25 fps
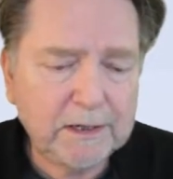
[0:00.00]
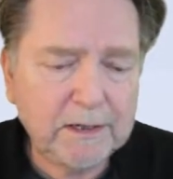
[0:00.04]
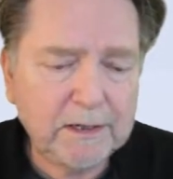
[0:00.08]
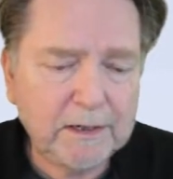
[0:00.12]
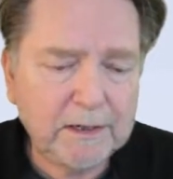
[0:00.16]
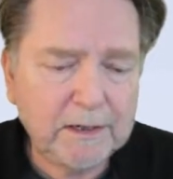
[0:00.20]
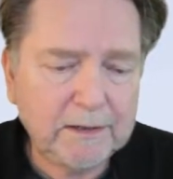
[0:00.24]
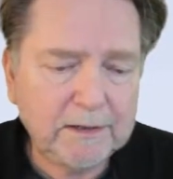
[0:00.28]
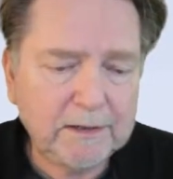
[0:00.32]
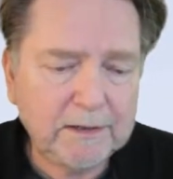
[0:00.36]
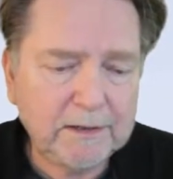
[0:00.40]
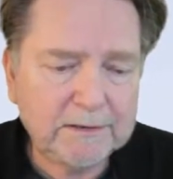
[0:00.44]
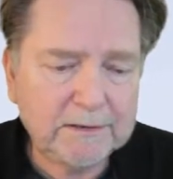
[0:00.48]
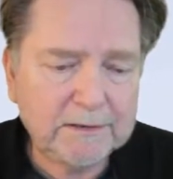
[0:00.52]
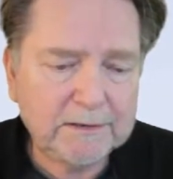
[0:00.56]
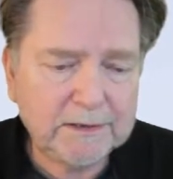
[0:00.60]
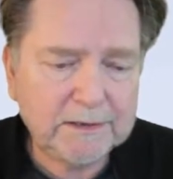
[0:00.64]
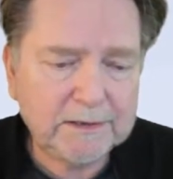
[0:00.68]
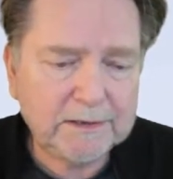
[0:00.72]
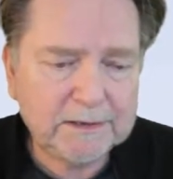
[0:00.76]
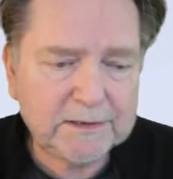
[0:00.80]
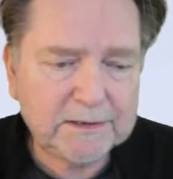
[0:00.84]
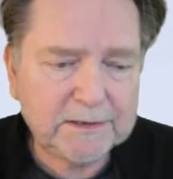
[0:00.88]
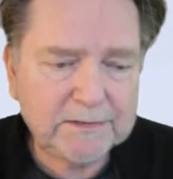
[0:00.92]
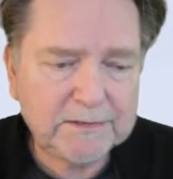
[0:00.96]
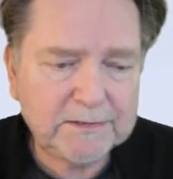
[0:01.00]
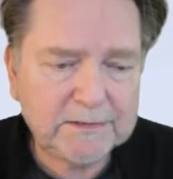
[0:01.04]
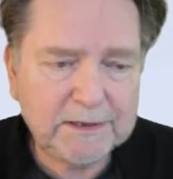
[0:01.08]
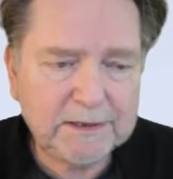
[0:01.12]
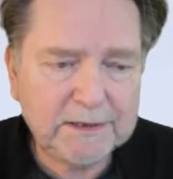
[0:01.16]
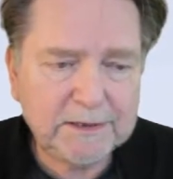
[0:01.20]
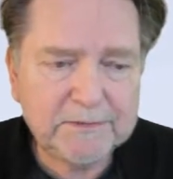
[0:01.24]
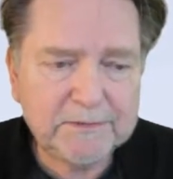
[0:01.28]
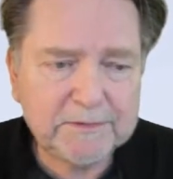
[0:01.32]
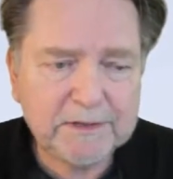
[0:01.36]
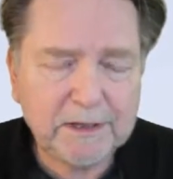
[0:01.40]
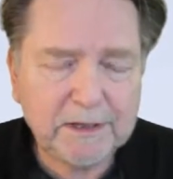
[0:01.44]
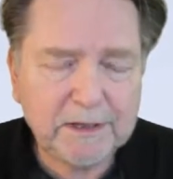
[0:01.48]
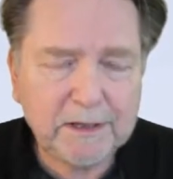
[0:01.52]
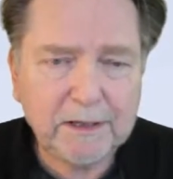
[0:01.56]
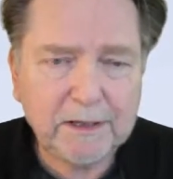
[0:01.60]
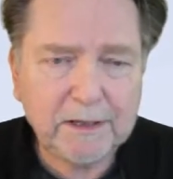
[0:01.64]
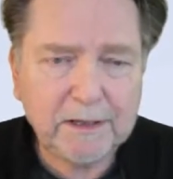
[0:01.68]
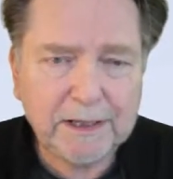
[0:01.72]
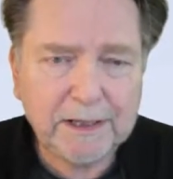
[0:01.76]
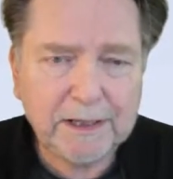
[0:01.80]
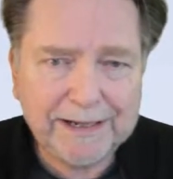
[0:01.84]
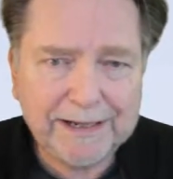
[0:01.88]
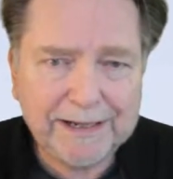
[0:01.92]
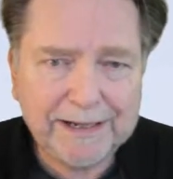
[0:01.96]
It seems
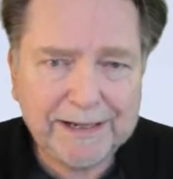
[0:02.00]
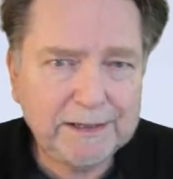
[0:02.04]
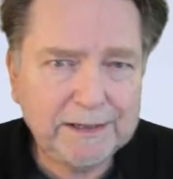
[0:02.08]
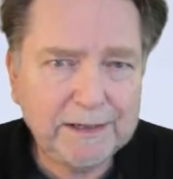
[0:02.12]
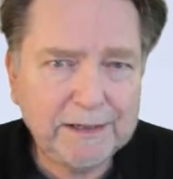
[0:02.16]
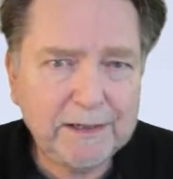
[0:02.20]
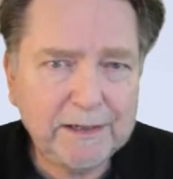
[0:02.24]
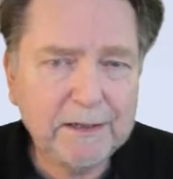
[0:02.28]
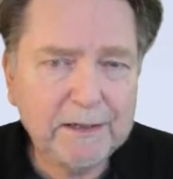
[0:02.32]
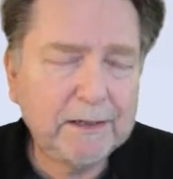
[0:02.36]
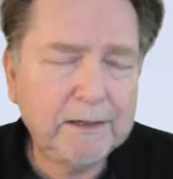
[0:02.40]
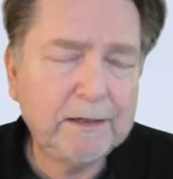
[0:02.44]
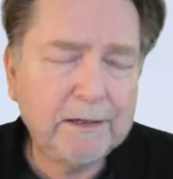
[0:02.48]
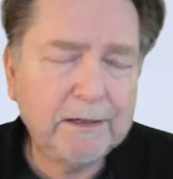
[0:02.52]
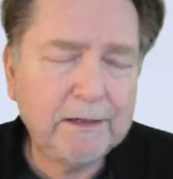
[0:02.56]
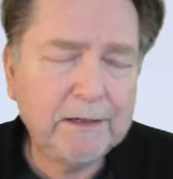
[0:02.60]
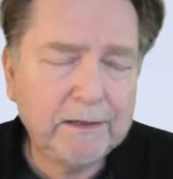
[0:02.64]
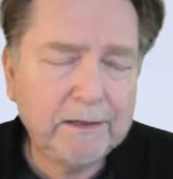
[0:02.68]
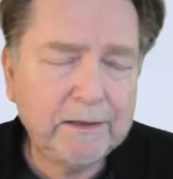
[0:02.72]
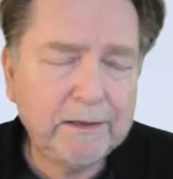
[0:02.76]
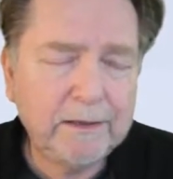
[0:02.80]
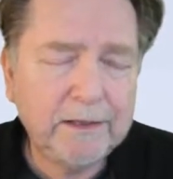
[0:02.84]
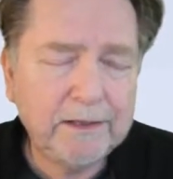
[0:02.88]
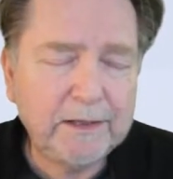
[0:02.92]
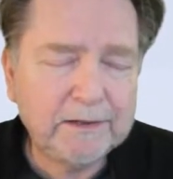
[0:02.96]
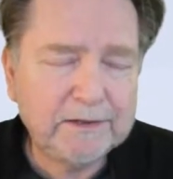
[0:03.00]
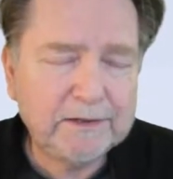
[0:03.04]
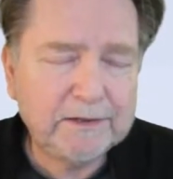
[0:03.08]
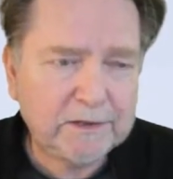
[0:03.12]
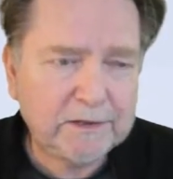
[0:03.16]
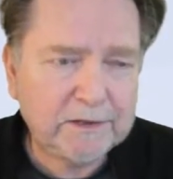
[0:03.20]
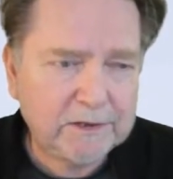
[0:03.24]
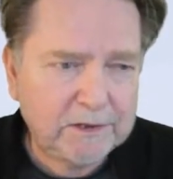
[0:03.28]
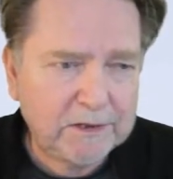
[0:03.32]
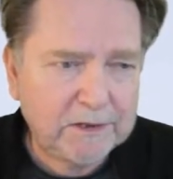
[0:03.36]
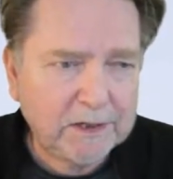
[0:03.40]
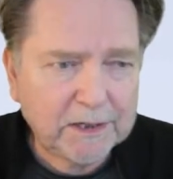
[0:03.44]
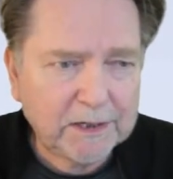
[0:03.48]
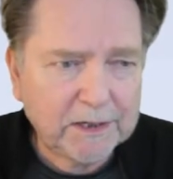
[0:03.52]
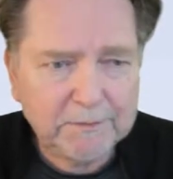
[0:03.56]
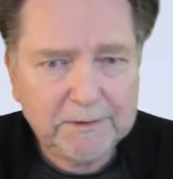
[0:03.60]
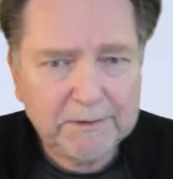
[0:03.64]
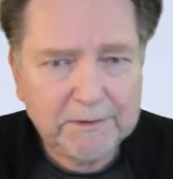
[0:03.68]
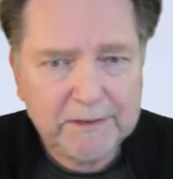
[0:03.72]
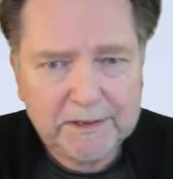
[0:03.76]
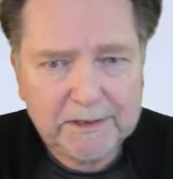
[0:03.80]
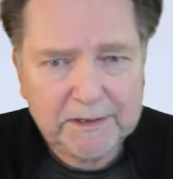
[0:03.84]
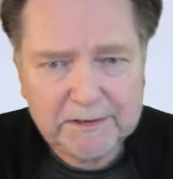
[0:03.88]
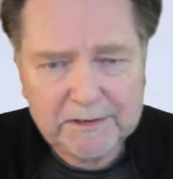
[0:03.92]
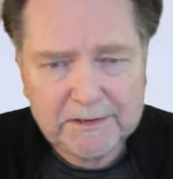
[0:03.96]
unlikely that such a
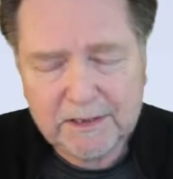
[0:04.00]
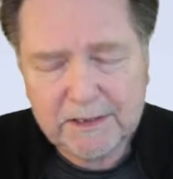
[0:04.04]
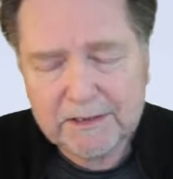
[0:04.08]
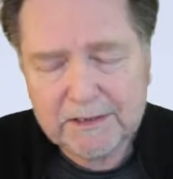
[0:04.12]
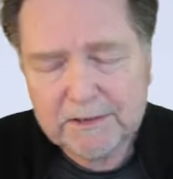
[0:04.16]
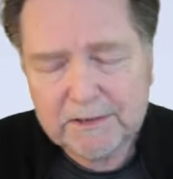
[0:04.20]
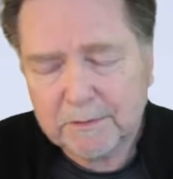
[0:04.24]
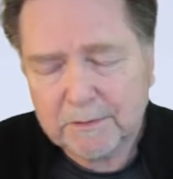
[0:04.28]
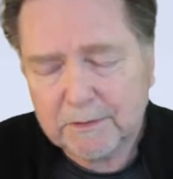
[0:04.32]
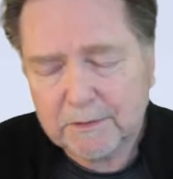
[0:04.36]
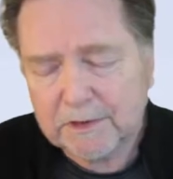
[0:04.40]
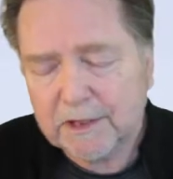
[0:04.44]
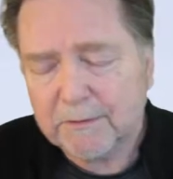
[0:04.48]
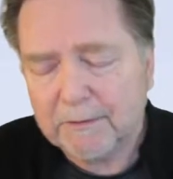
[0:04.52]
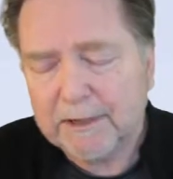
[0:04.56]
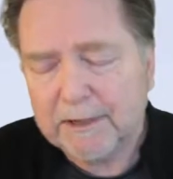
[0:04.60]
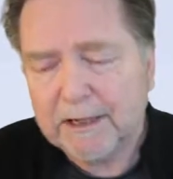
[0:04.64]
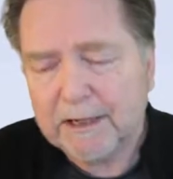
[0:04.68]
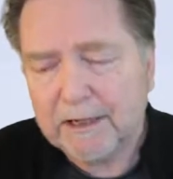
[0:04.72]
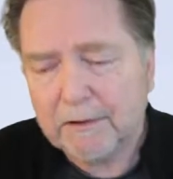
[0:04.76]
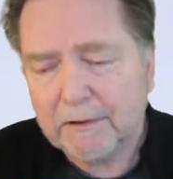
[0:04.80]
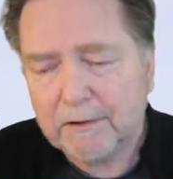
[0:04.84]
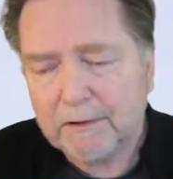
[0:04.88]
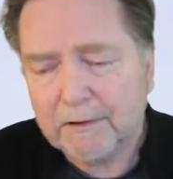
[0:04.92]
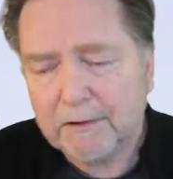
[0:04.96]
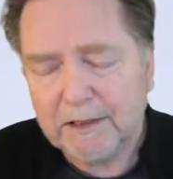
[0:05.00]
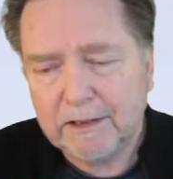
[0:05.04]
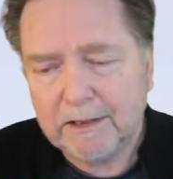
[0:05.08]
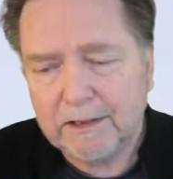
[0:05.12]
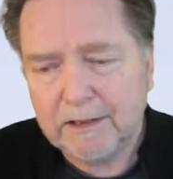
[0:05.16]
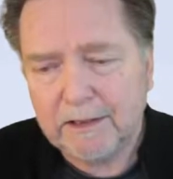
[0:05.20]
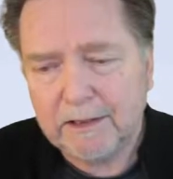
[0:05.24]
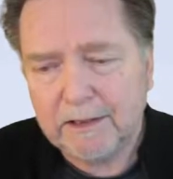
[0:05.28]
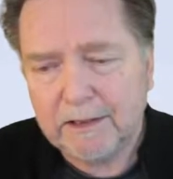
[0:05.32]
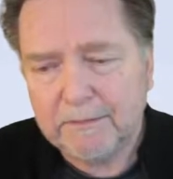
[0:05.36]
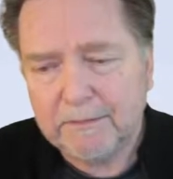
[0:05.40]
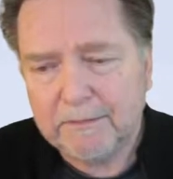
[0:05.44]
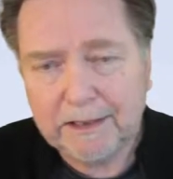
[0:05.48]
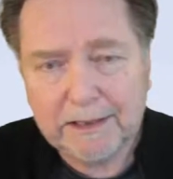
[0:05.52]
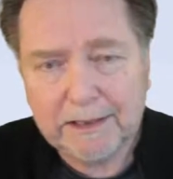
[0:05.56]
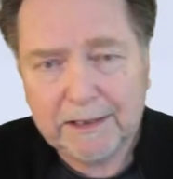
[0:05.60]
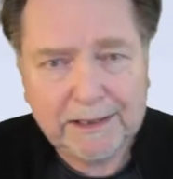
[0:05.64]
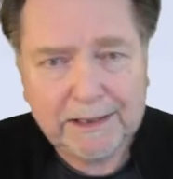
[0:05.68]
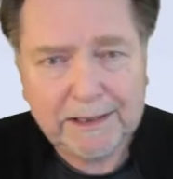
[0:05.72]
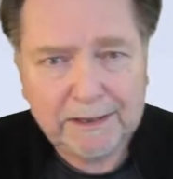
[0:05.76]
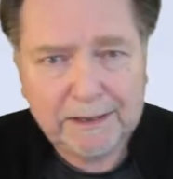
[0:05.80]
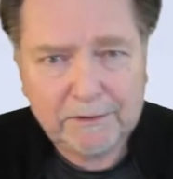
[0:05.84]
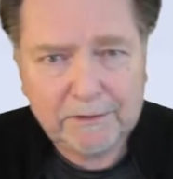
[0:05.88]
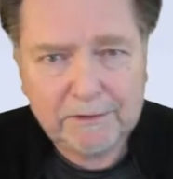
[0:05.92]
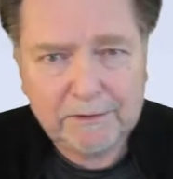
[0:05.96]
document as this would come out and then be
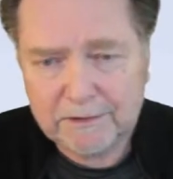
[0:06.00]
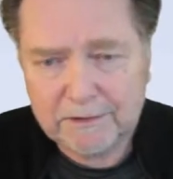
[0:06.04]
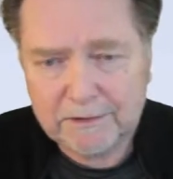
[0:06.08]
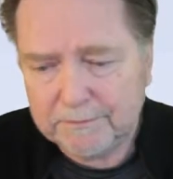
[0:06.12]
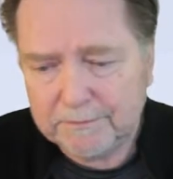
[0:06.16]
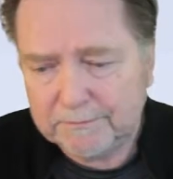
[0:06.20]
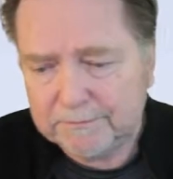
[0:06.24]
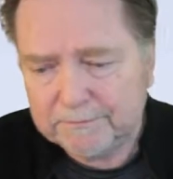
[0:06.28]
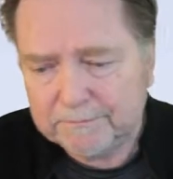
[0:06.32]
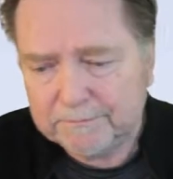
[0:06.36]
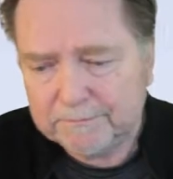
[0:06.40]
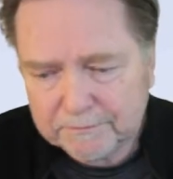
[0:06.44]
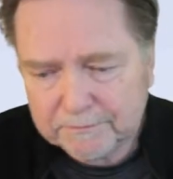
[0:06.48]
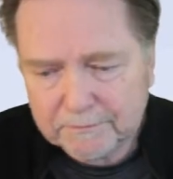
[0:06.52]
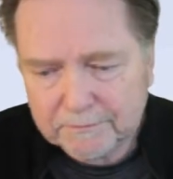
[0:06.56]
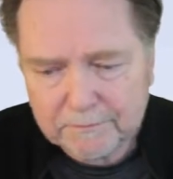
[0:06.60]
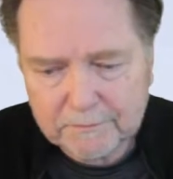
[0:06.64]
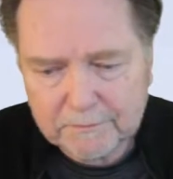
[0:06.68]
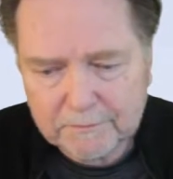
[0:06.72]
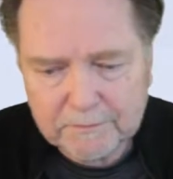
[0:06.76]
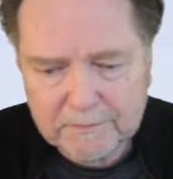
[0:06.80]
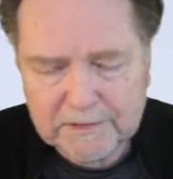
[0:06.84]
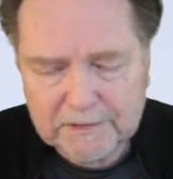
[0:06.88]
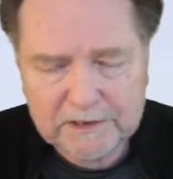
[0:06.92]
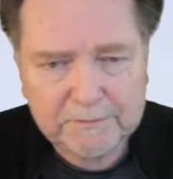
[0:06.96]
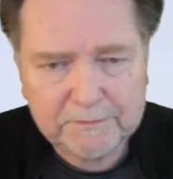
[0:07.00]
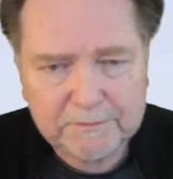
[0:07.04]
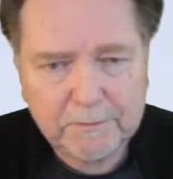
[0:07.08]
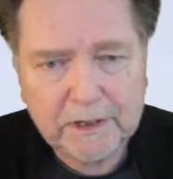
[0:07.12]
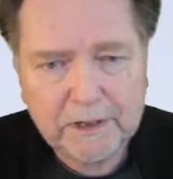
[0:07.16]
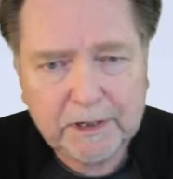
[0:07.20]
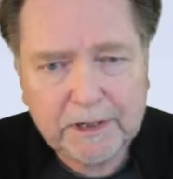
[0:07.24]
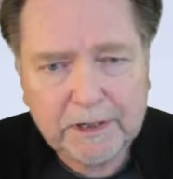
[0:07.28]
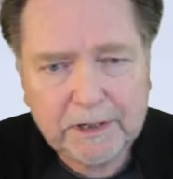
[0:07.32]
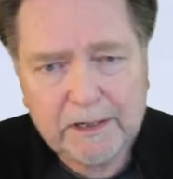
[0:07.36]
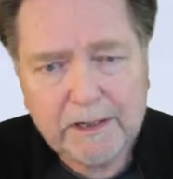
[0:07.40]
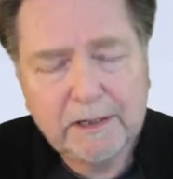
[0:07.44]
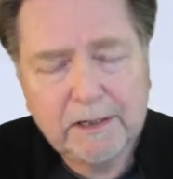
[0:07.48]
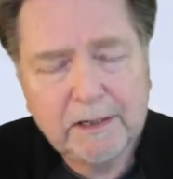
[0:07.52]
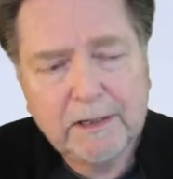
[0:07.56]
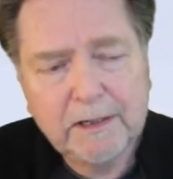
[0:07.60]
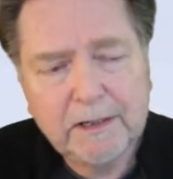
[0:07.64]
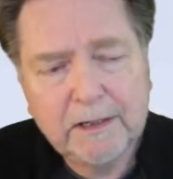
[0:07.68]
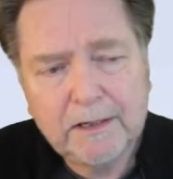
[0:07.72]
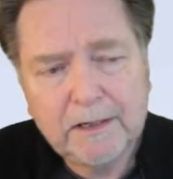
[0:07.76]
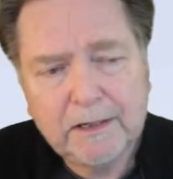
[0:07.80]
allowed to spread.